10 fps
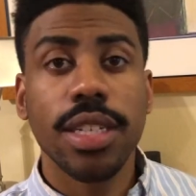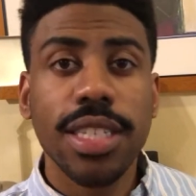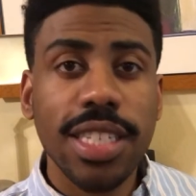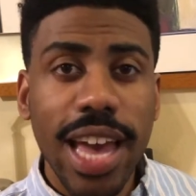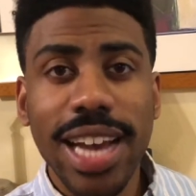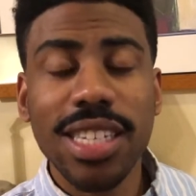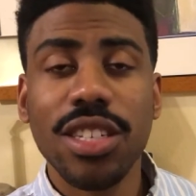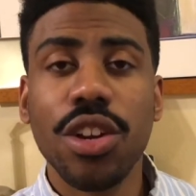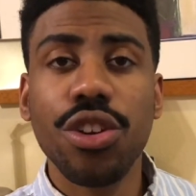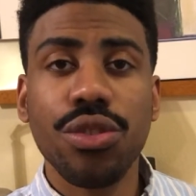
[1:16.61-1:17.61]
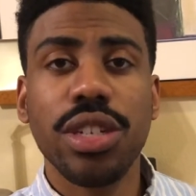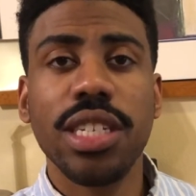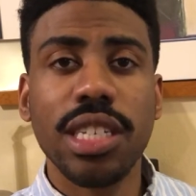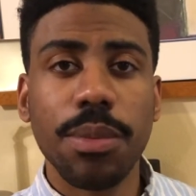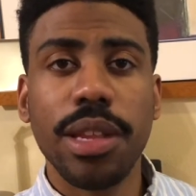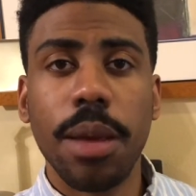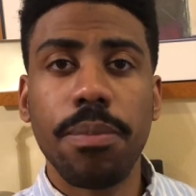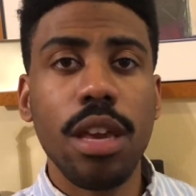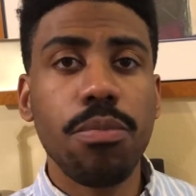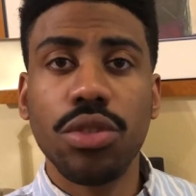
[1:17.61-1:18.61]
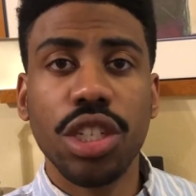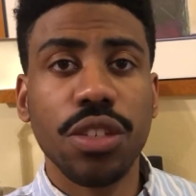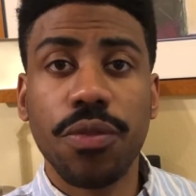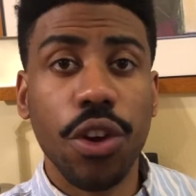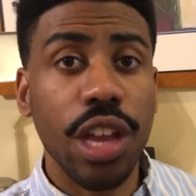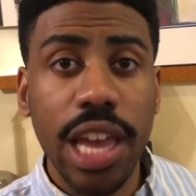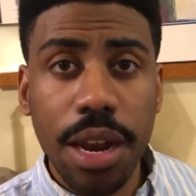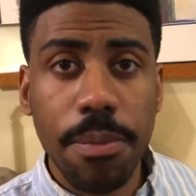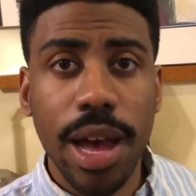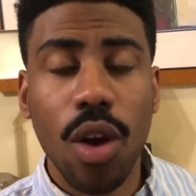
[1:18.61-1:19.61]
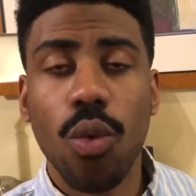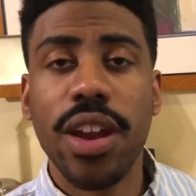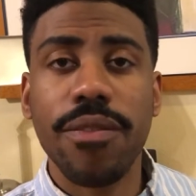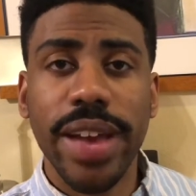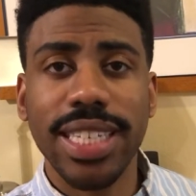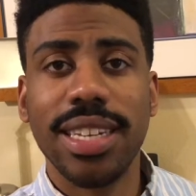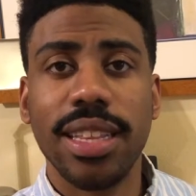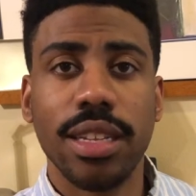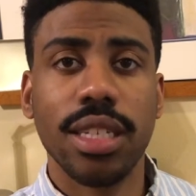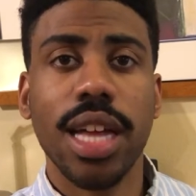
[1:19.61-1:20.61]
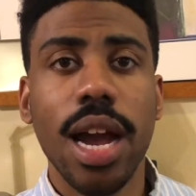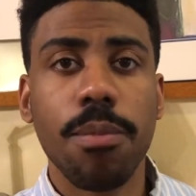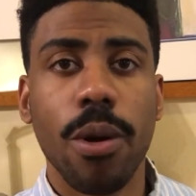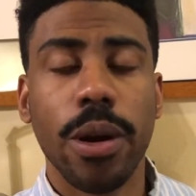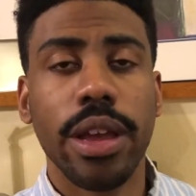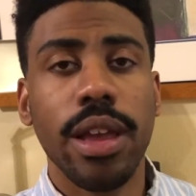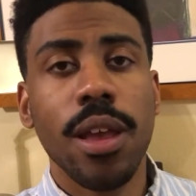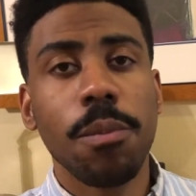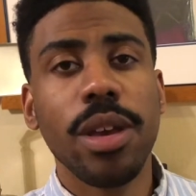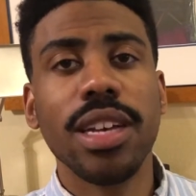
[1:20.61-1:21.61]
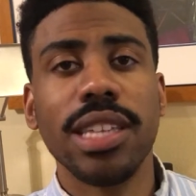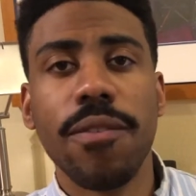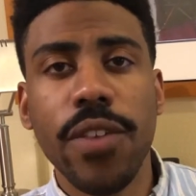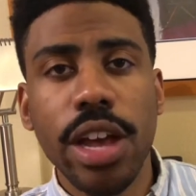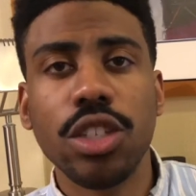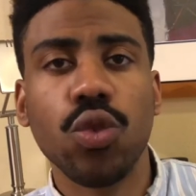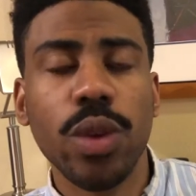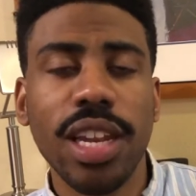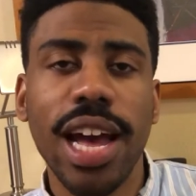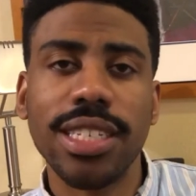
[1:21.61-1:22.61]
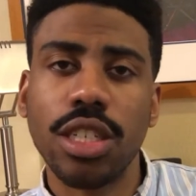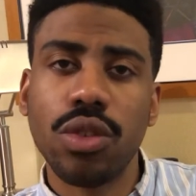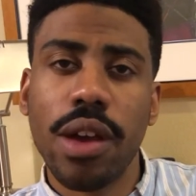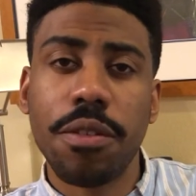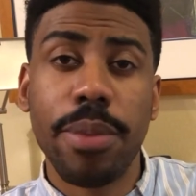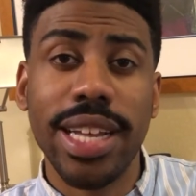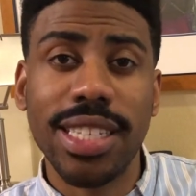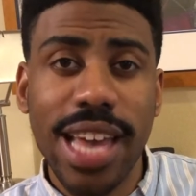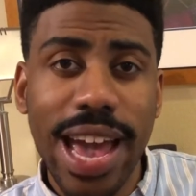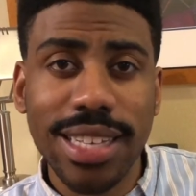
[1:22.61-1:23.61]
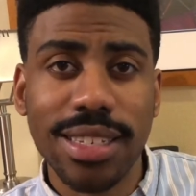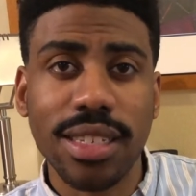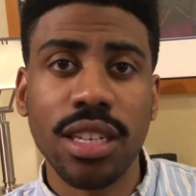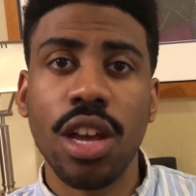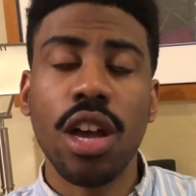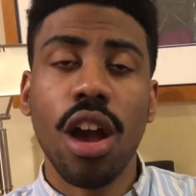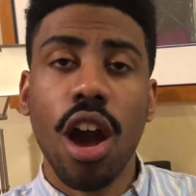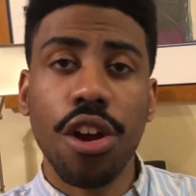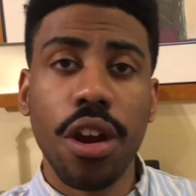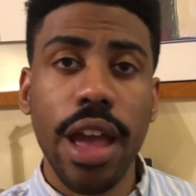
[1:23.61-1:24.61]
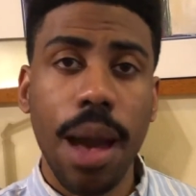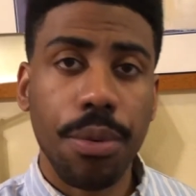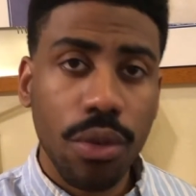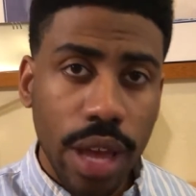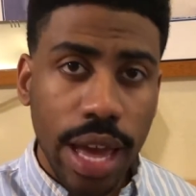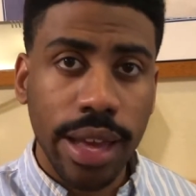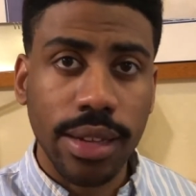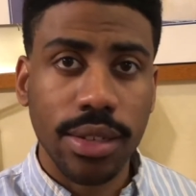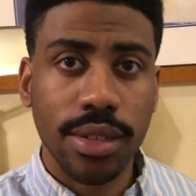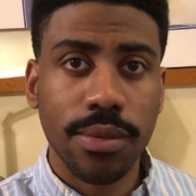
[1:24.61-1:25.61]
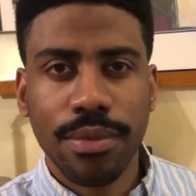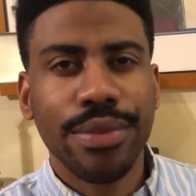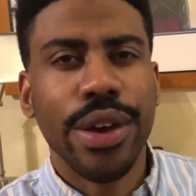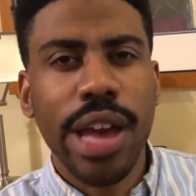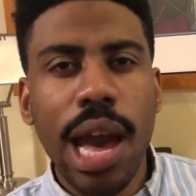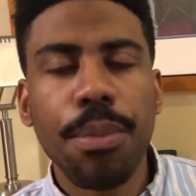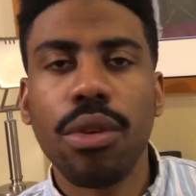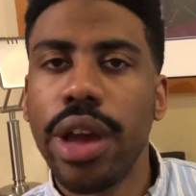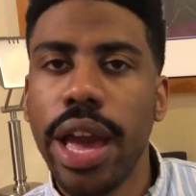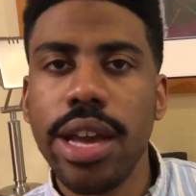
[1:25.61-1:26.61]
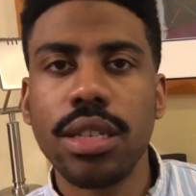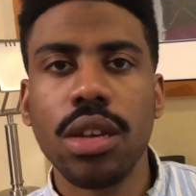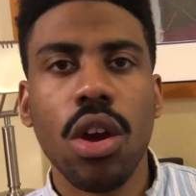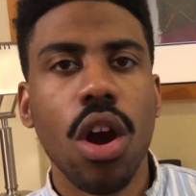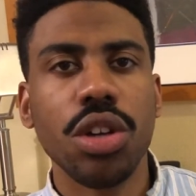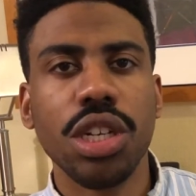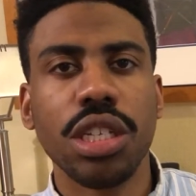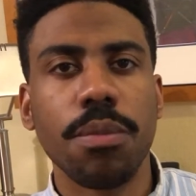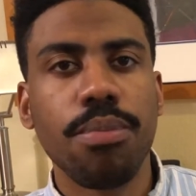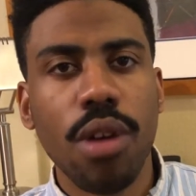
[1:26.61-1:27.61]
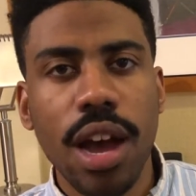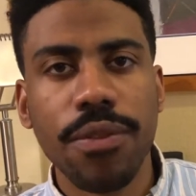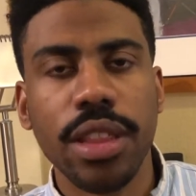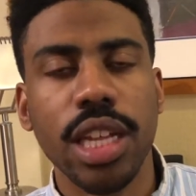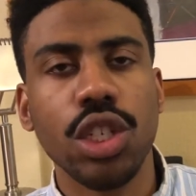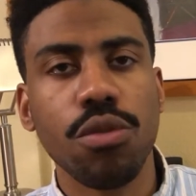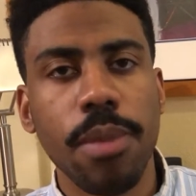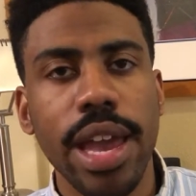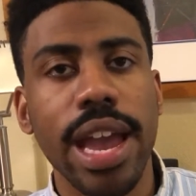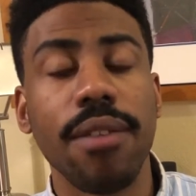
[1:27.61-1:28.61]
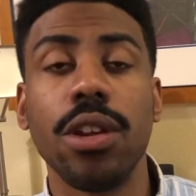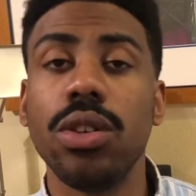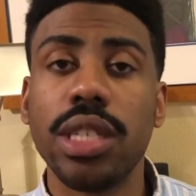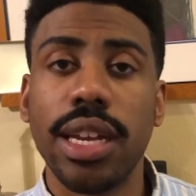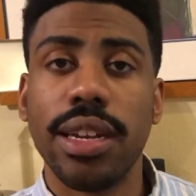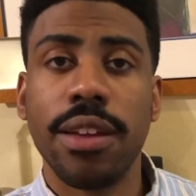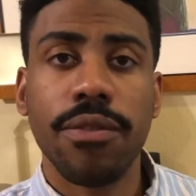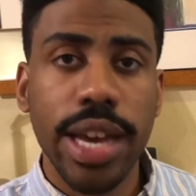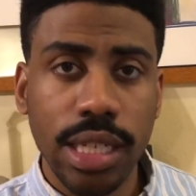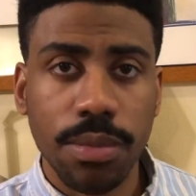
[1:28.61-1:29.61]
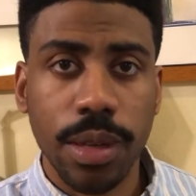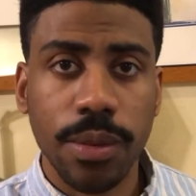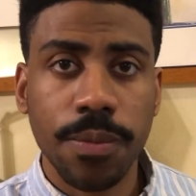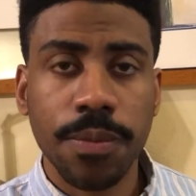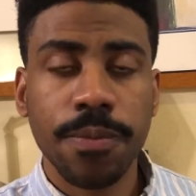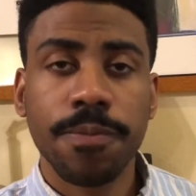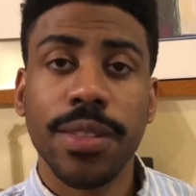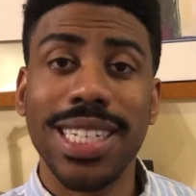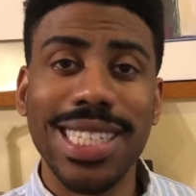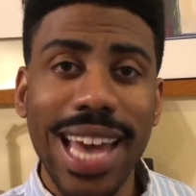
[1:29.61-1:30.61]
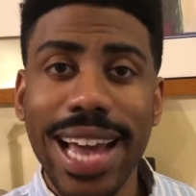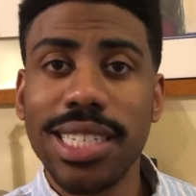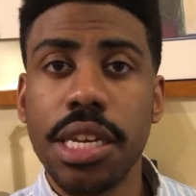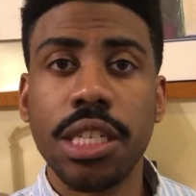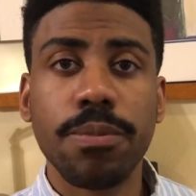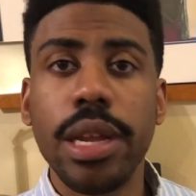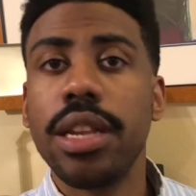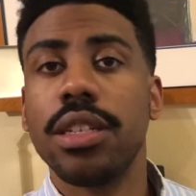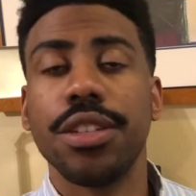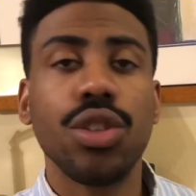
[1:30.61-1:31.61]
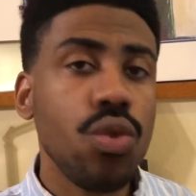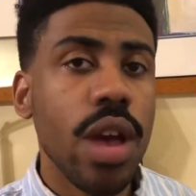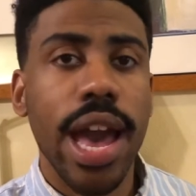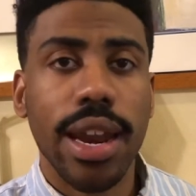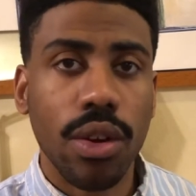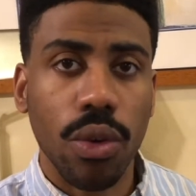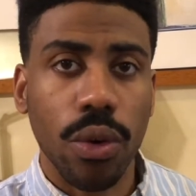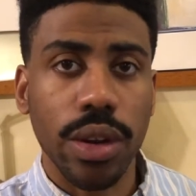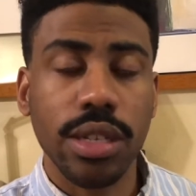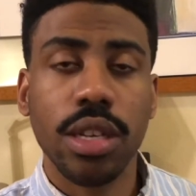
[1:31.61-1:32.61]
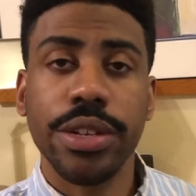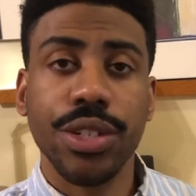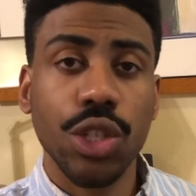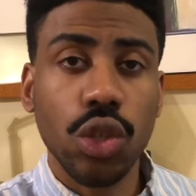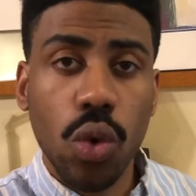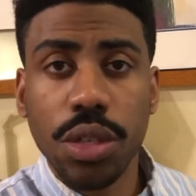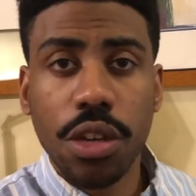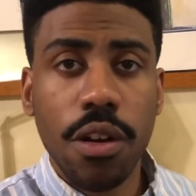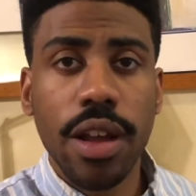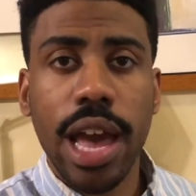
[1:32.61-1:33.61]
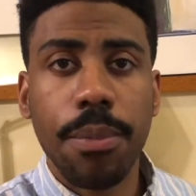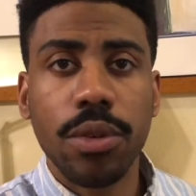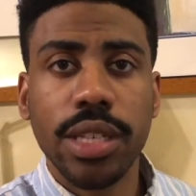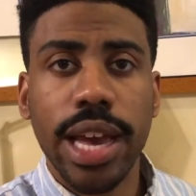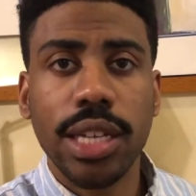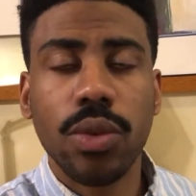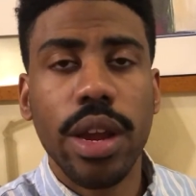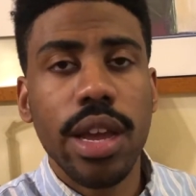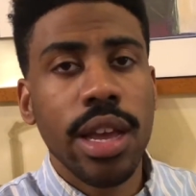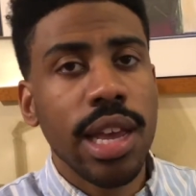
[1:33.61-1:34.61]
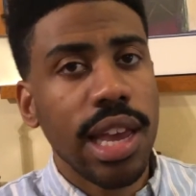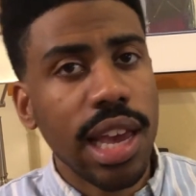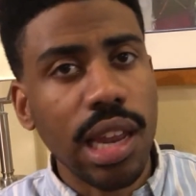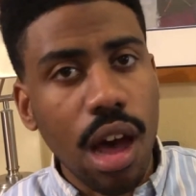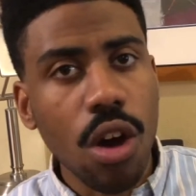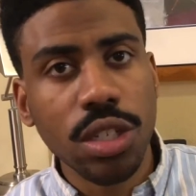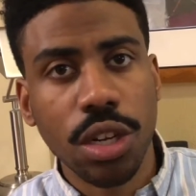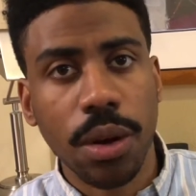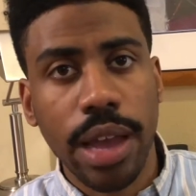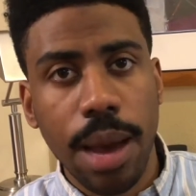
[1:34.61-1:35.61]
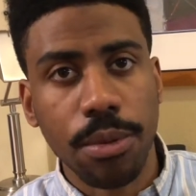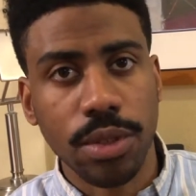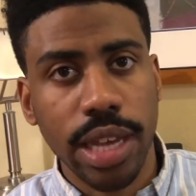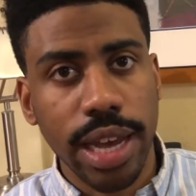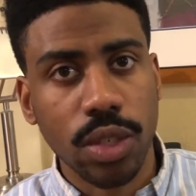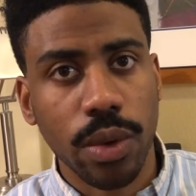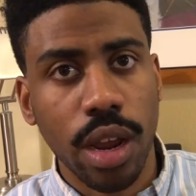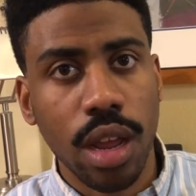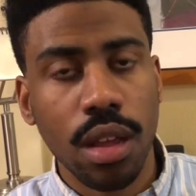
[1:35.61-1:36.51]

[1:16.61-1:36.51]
Taxes are usually something that people just forget about when investing in the stock market because they fail to realize that you have to pay taxes on your capital gains. Now, capital gains are just the profit that you make after you sell an investment. The tax is split into 2 categories: short-term capital tax rate and long-term capital tax rate.